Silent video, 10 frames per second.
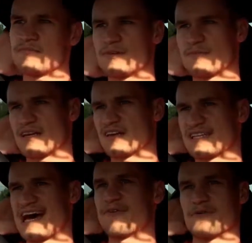Probably
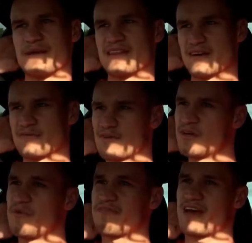looked down on me though.
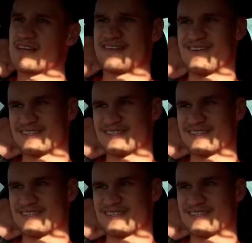If they actually